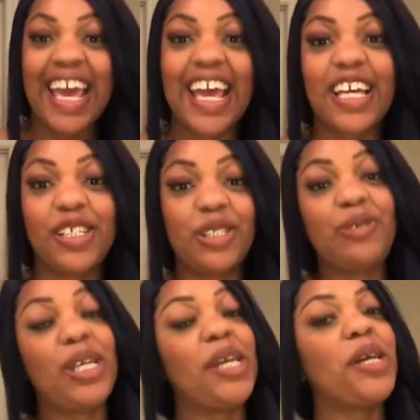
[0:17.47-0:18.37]
And New
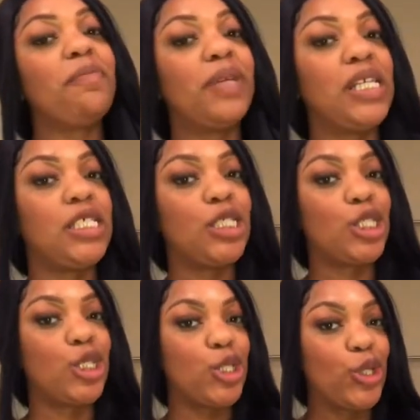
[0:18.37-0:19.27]
Year
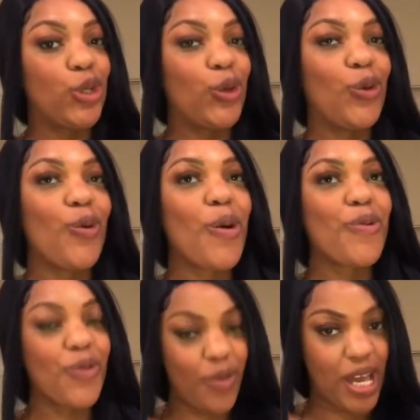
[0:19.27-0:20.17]
means new
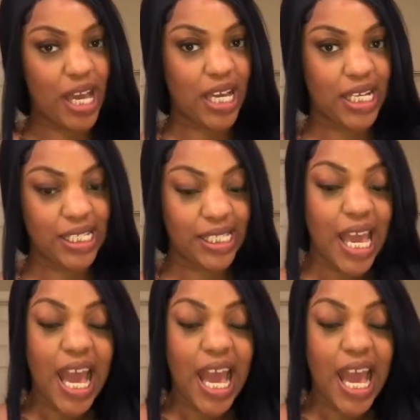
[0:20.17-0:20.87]
wigs.